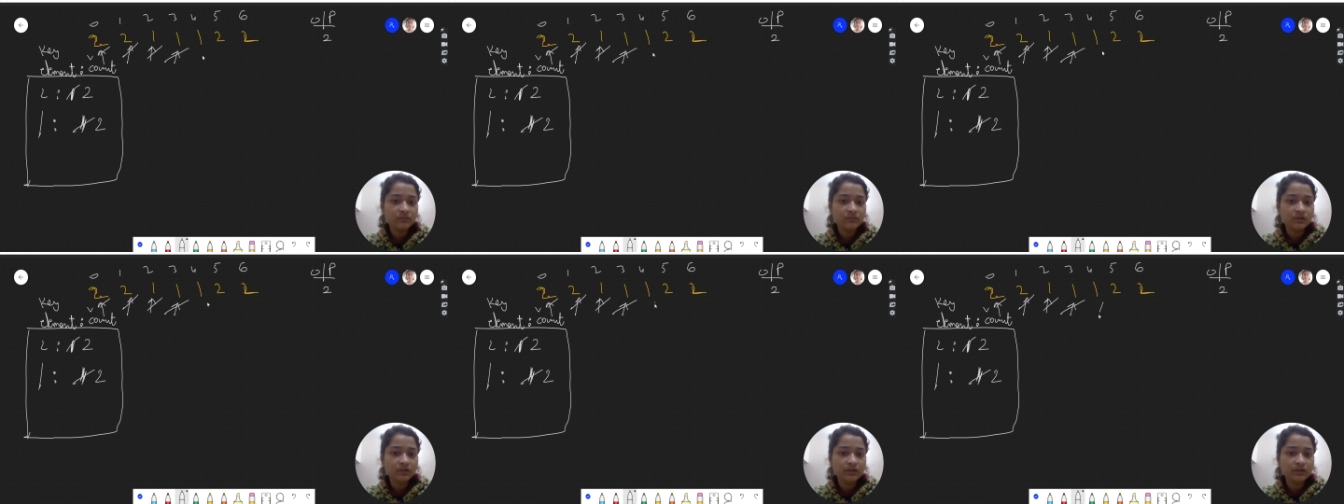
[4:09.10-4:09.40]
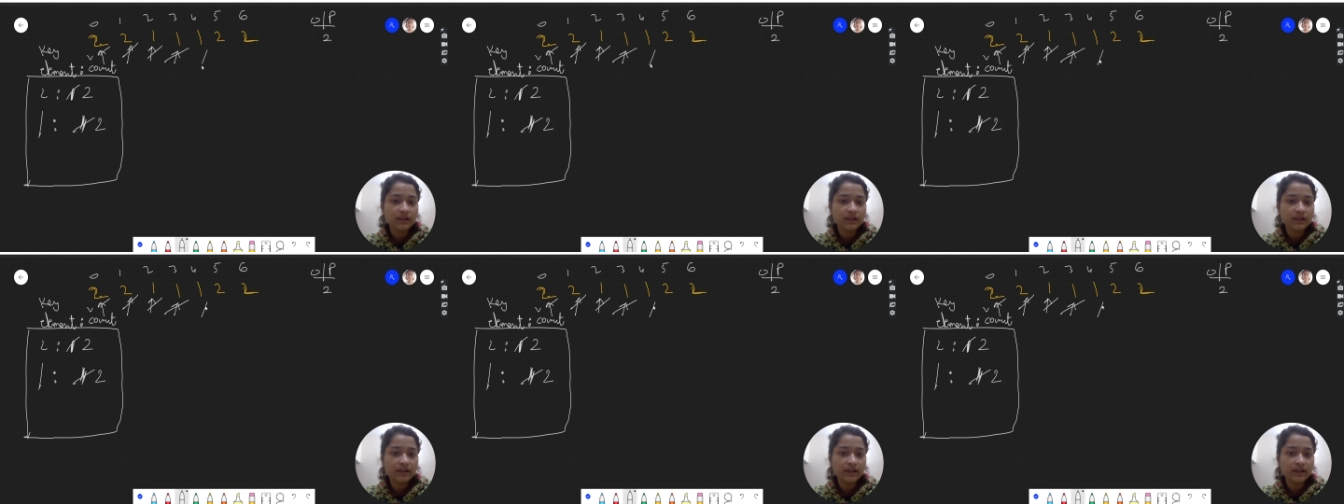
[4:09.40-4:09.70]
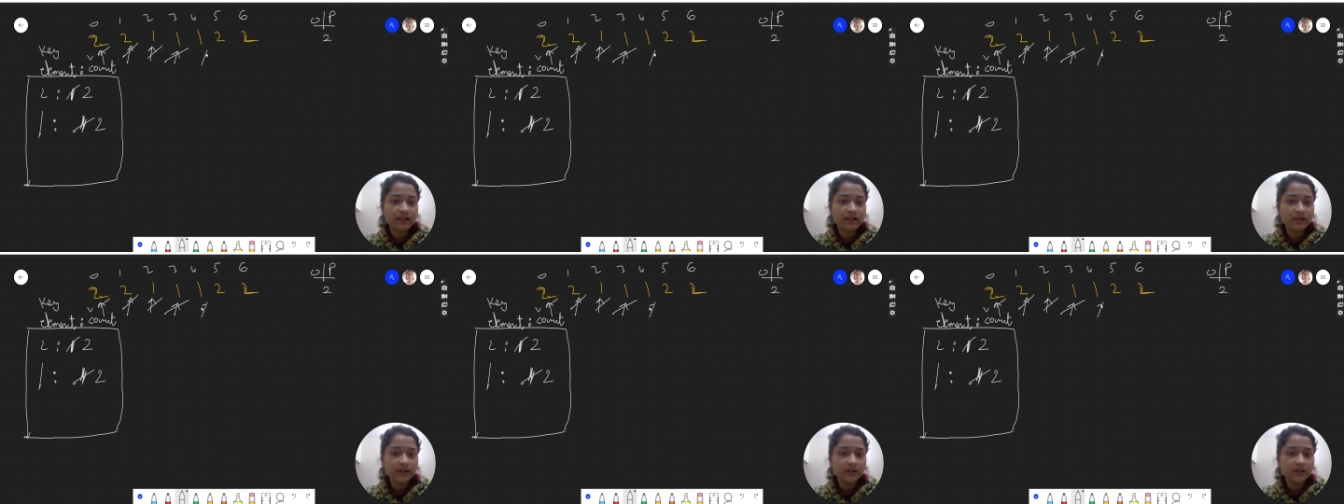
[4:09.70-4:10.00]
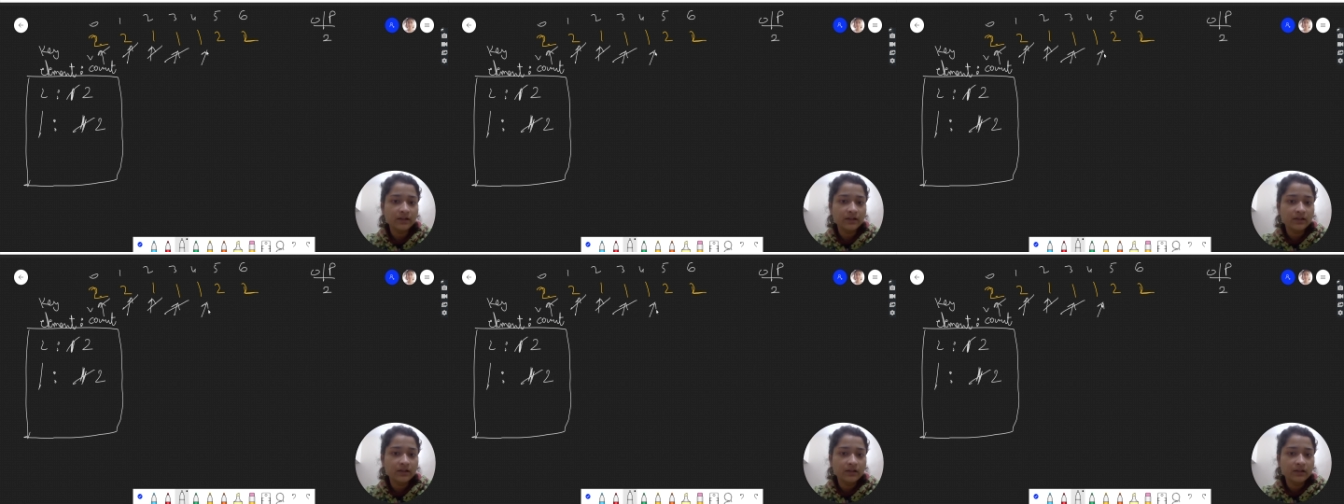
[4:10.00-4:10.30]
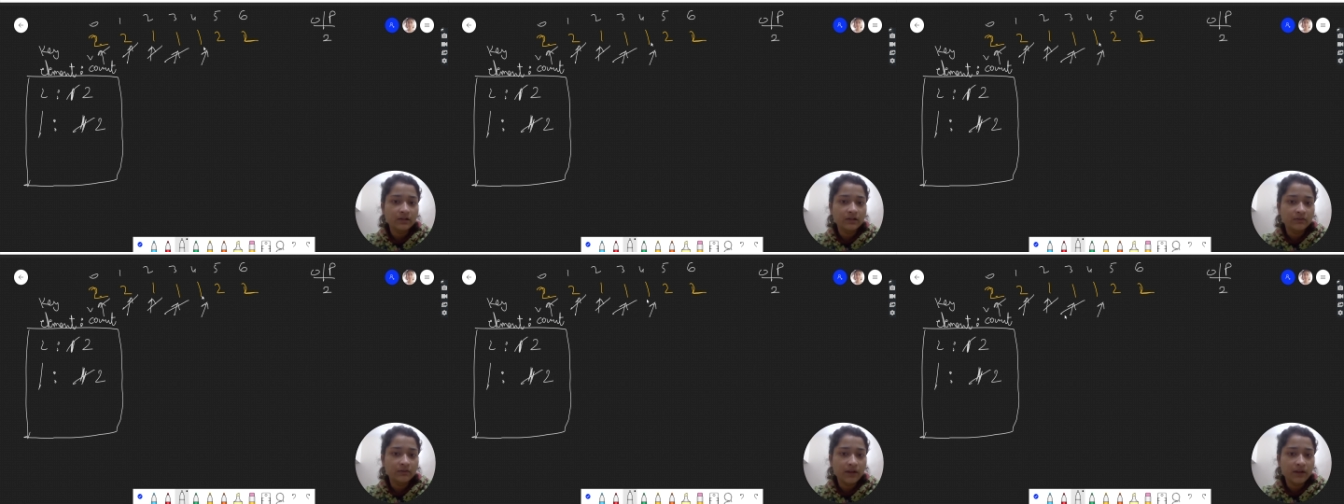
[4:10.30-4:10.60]
Then again
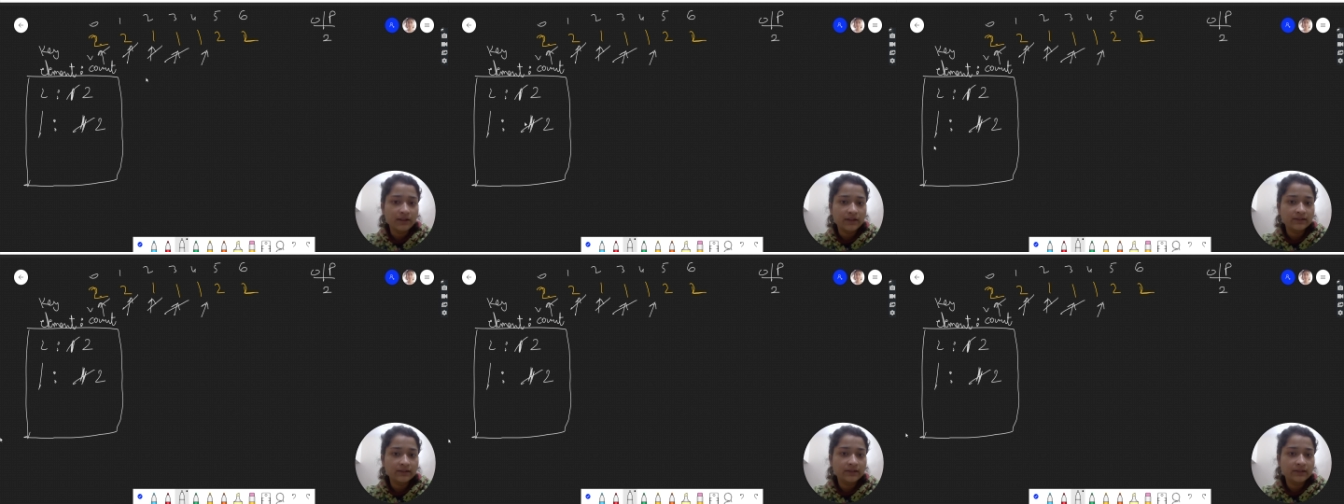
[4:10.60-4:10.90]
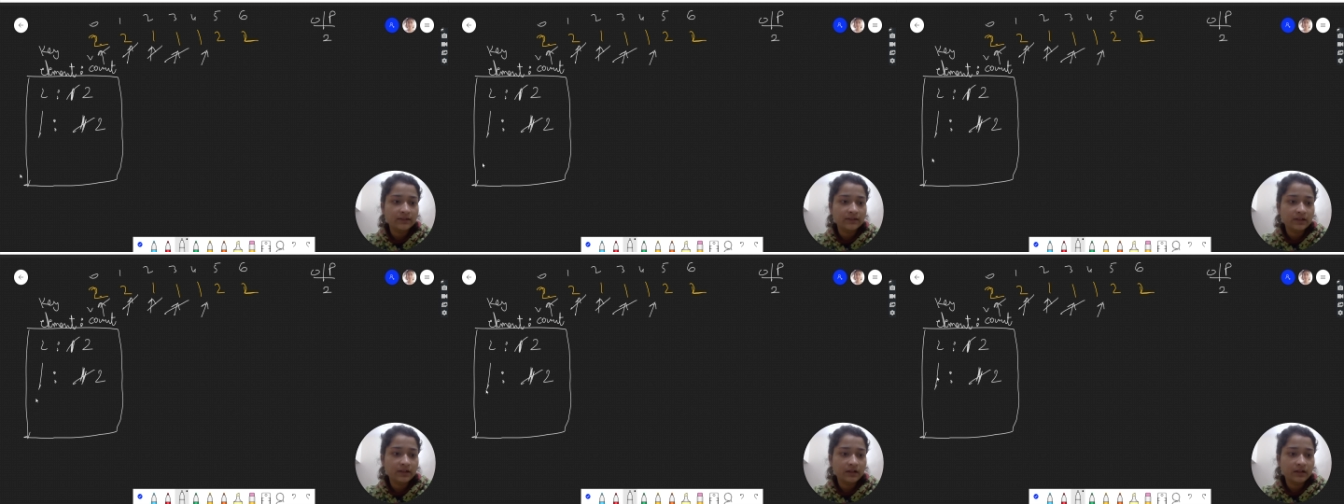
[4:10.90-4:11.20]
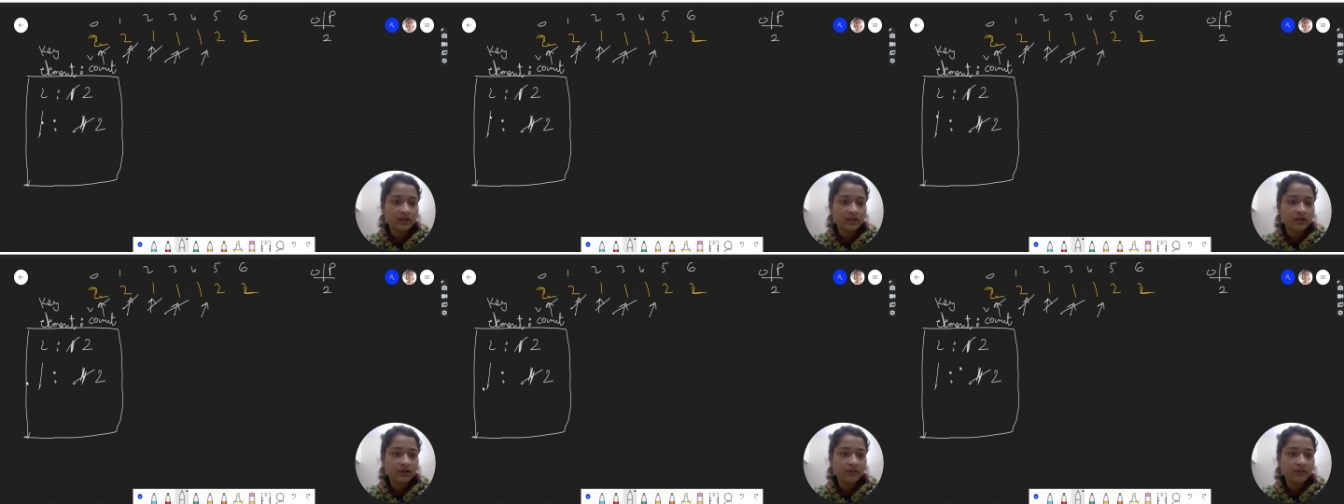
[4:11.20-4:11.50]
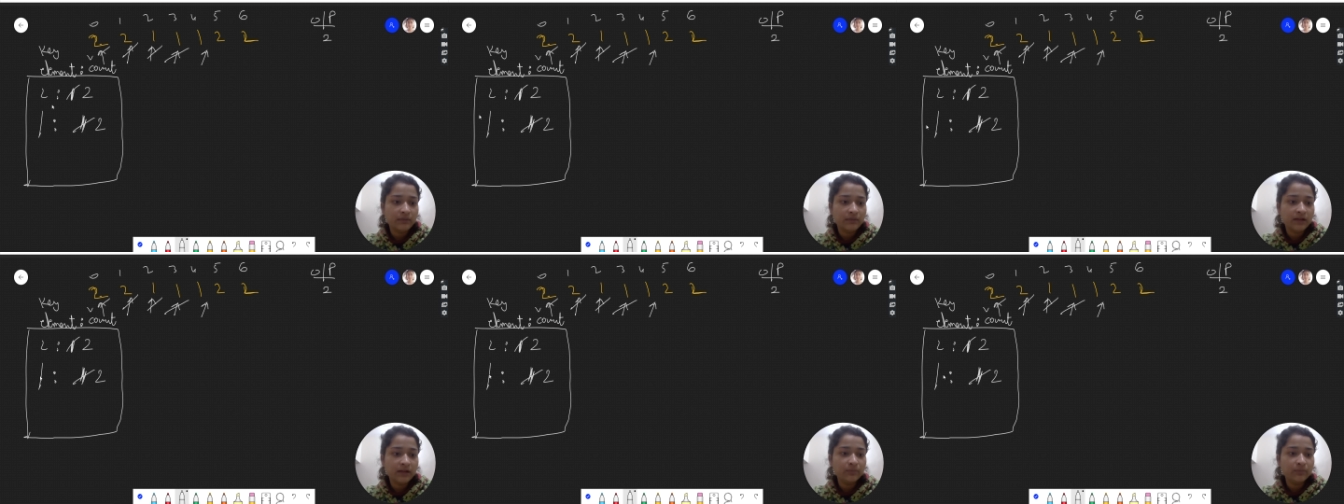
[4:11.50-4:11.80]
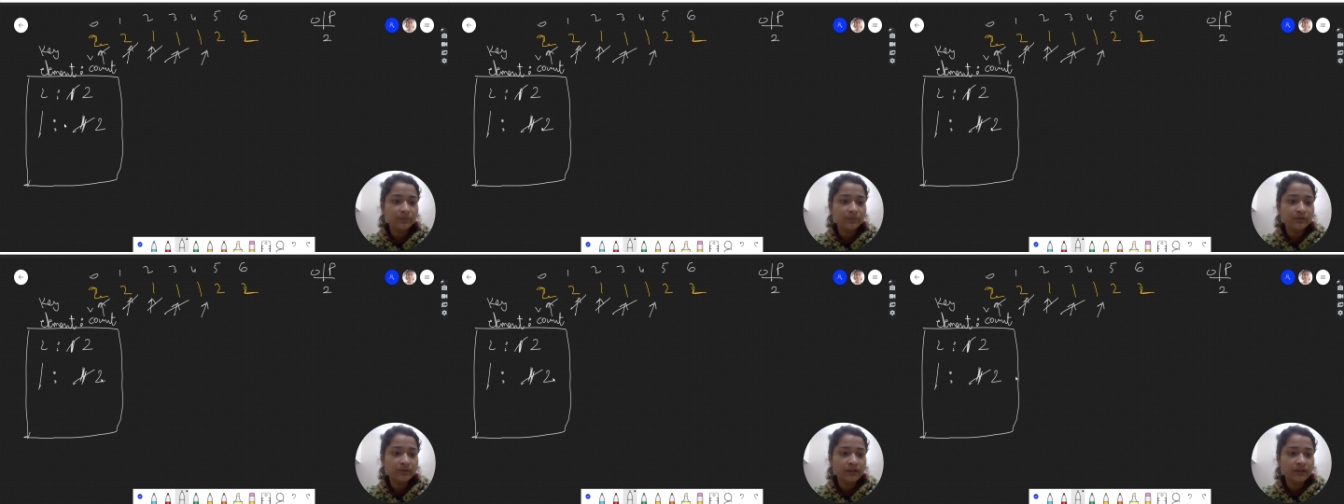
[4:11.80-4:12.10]
1 is in the map.
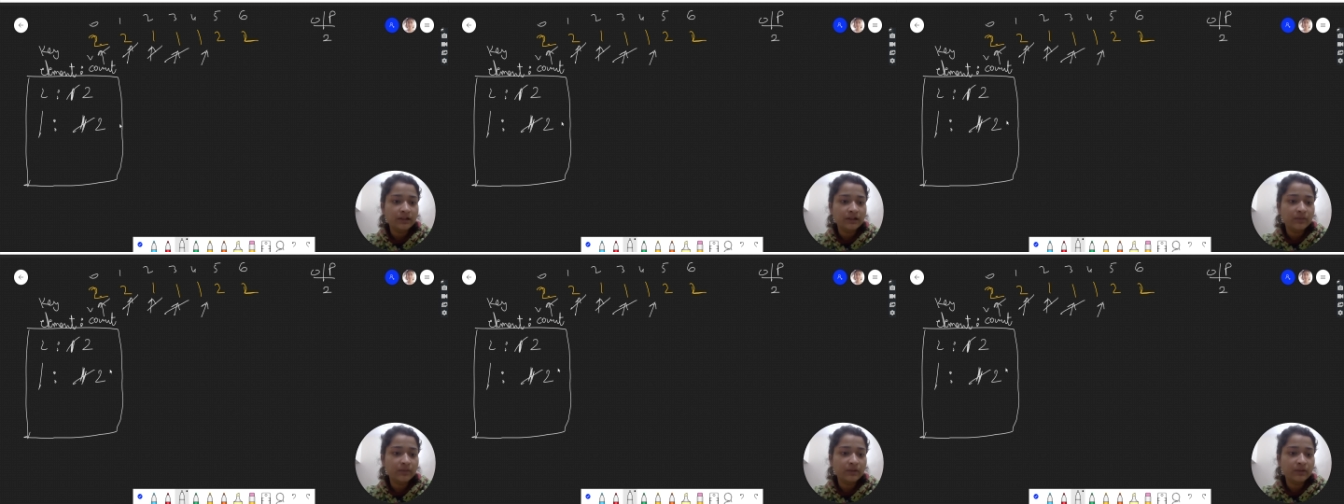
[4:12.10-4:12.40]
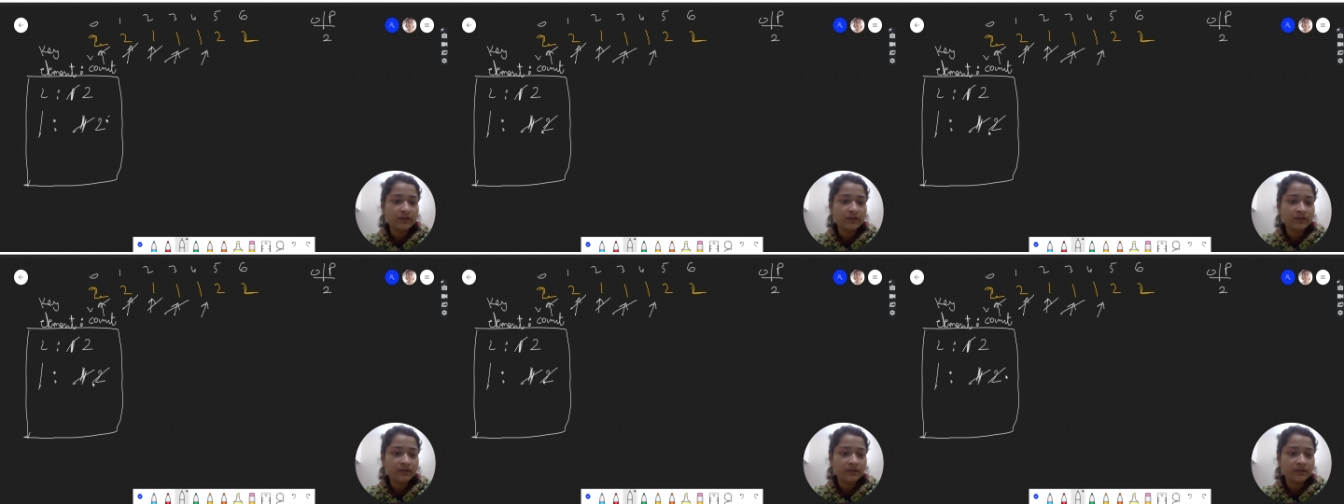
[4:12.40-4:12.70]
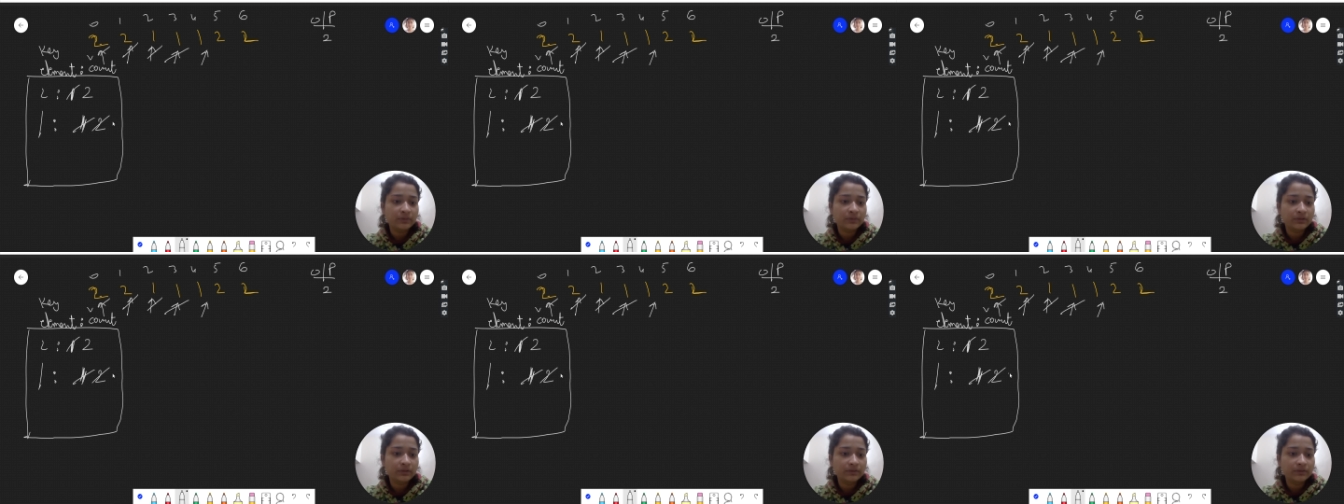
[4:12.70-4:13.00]
Increment its count.